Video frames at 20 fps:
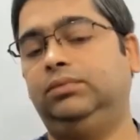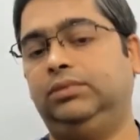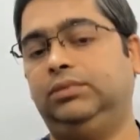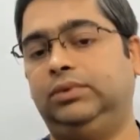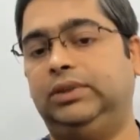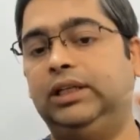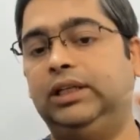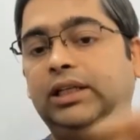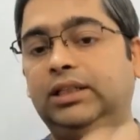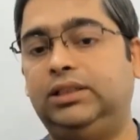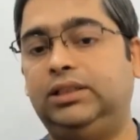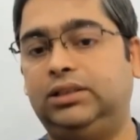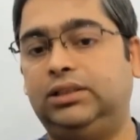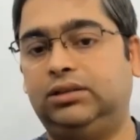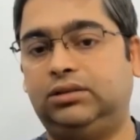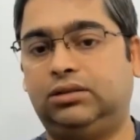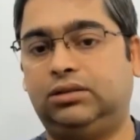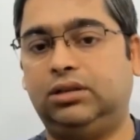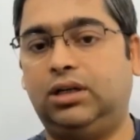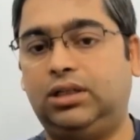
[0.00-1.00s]
These
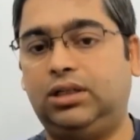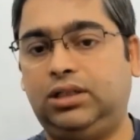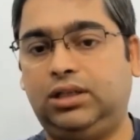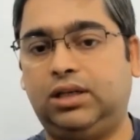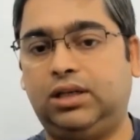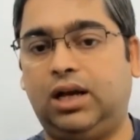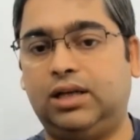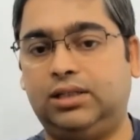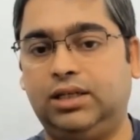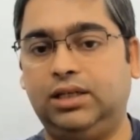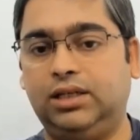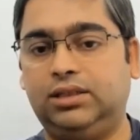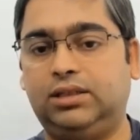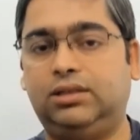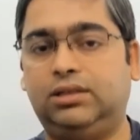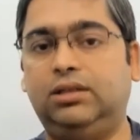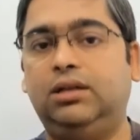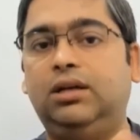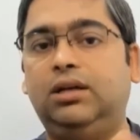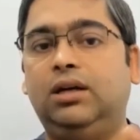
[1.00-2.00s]
search
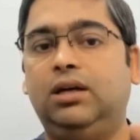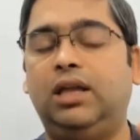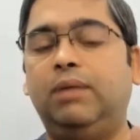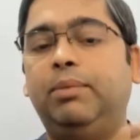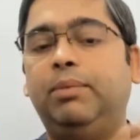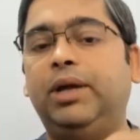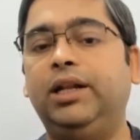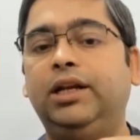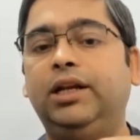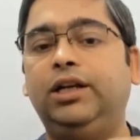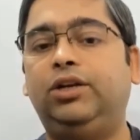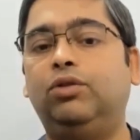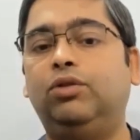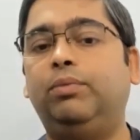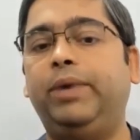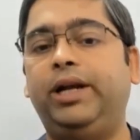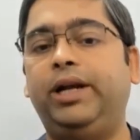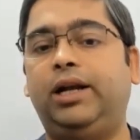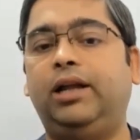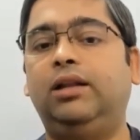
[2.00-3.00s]
classes may need to
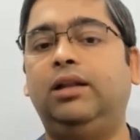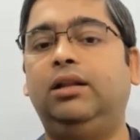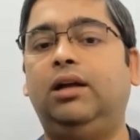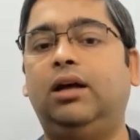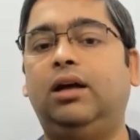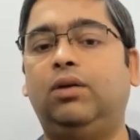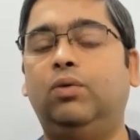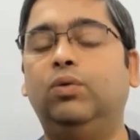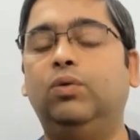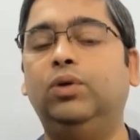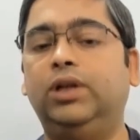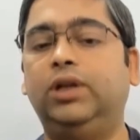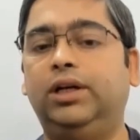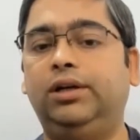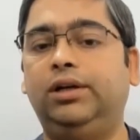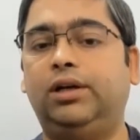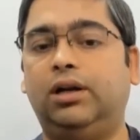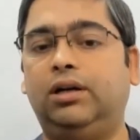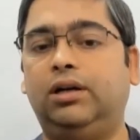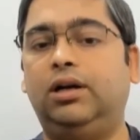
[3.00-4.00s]
maintain their own
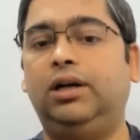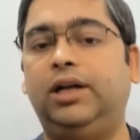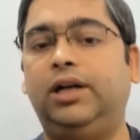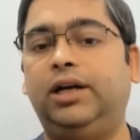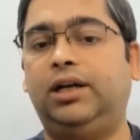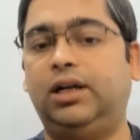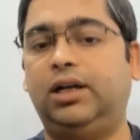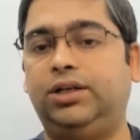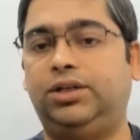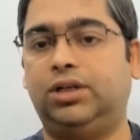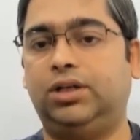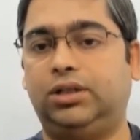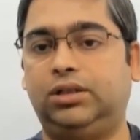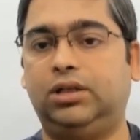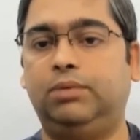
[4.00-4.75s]
internal data structure